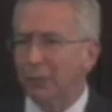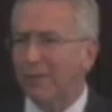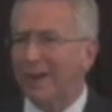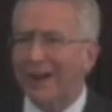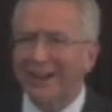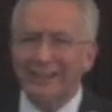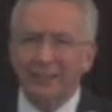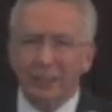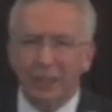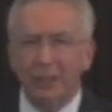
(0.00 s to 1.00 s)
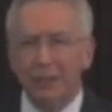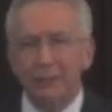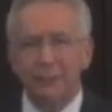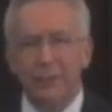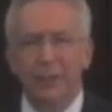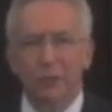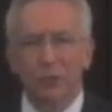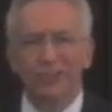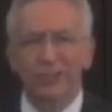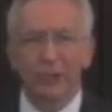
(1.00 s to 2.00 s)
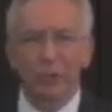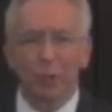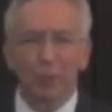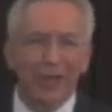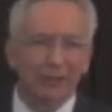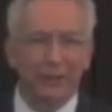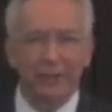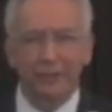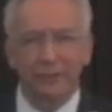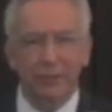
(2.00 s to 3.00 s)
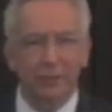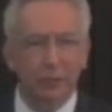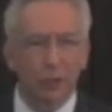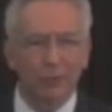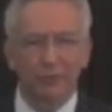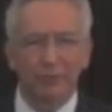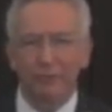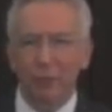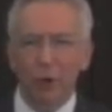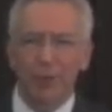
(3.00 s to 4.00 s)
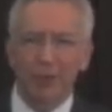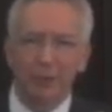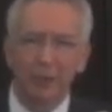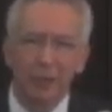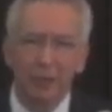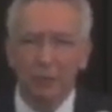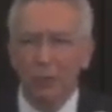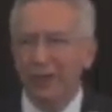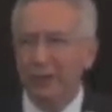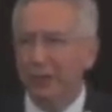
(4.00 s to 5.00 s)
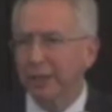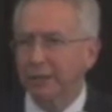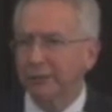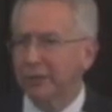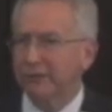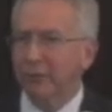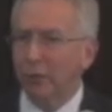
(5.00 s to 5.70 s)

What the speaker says: provide residual benefits in terms of informing regulators and